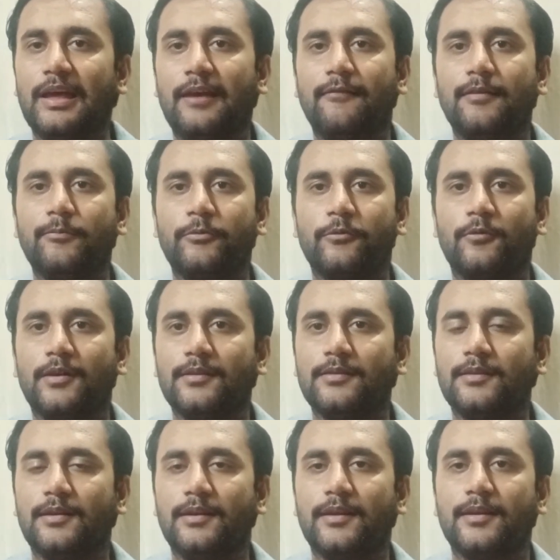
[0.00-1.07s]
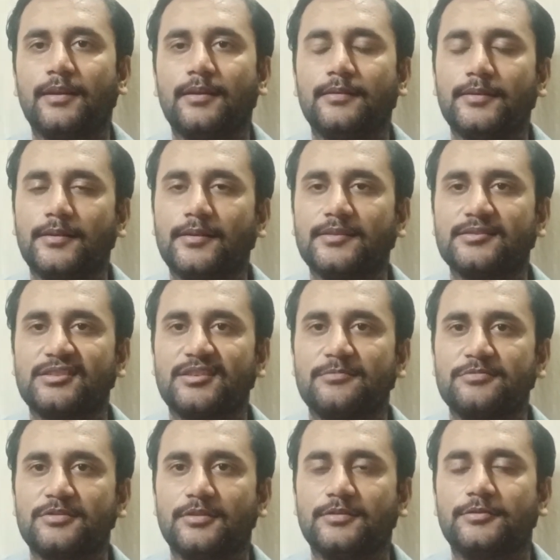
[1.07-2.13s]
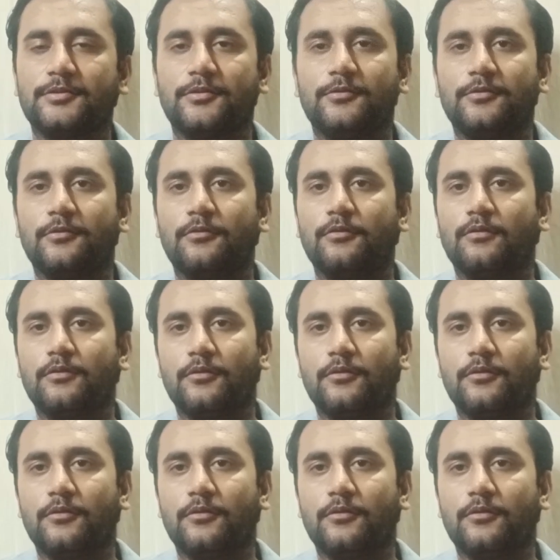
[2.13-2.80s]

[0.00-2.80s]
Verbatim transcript: I will provide the link in the description so you,